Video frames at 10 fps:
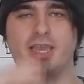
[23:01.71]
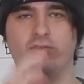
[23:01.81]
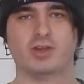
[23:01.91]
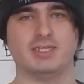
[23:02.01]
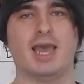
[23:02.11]
and
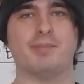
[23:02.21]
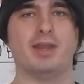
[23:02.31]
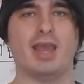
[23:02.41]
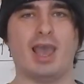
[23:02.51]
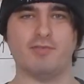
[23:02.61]
what has happened
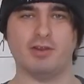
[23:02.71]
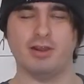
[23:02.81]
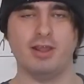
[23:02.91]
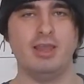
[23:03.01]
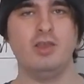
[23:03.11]
after.
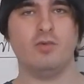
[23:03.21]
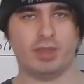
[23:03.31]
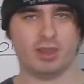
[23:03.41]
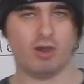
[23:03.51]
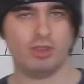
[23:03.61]

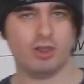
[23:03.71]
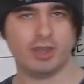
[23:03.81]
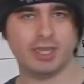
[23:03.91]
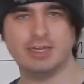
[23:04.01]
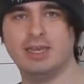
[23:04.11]
We all know
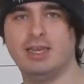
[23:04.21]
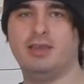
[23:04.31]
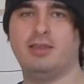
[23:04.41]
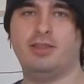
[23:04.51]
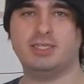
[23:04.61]
it.
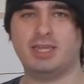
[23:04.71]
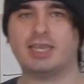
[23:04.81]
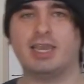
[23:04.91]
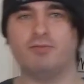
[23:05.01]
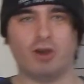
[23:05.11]
This
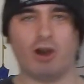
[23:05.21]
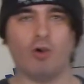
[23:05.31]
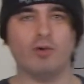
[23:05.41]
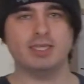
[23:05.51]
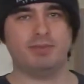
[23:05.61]
decade will
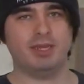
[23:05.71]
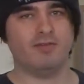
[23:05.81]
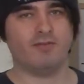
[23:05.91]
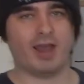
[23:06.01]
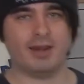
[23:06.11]
always be
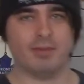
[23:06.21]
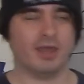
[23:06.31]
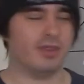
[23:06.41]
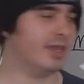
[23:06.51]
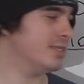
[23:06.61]
defined by
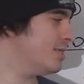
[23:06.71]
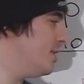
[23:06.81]
this.